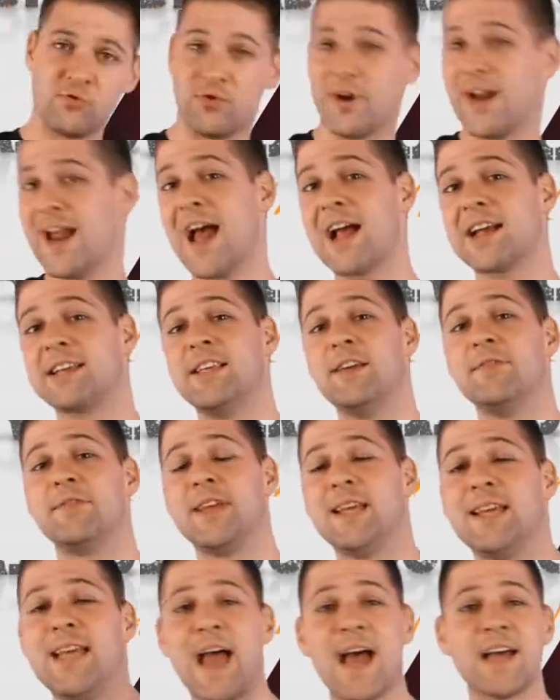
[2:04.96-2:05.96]

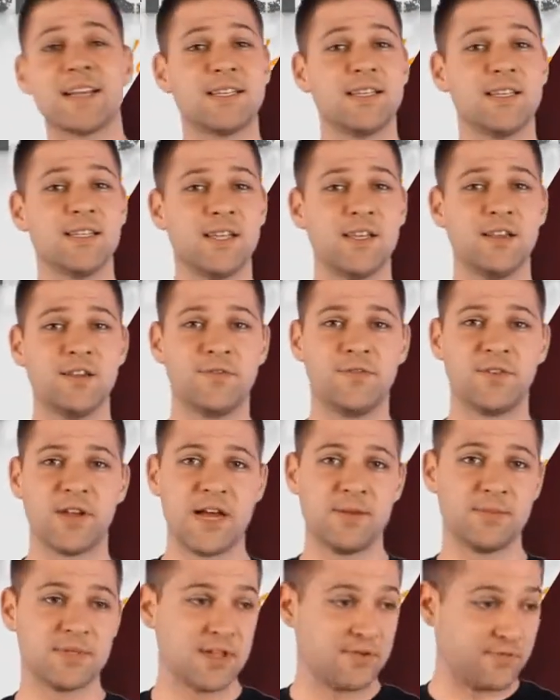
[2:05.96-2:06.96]
reactive gases in the
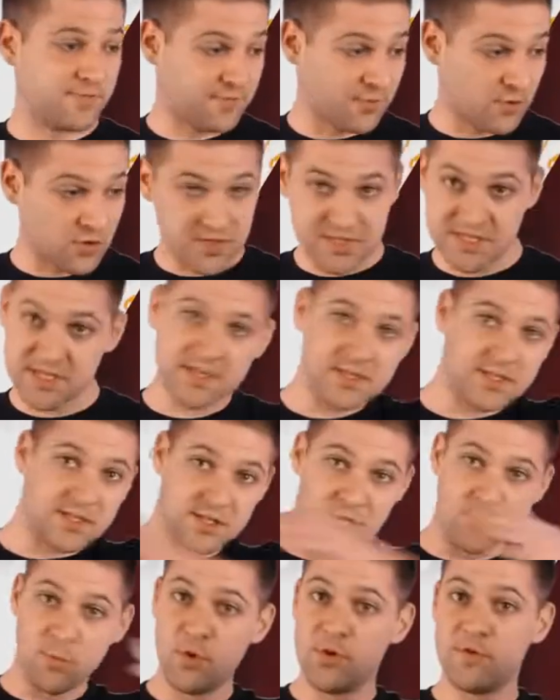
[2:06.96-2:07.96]
flames that force it
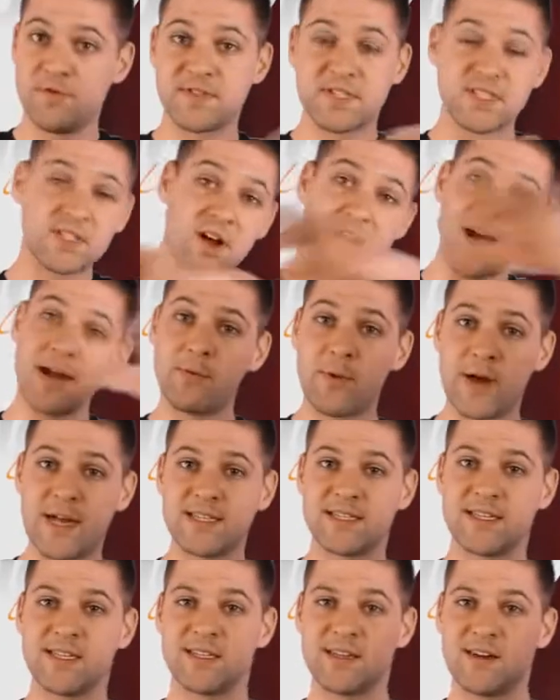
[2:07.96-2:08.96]
to move sideways at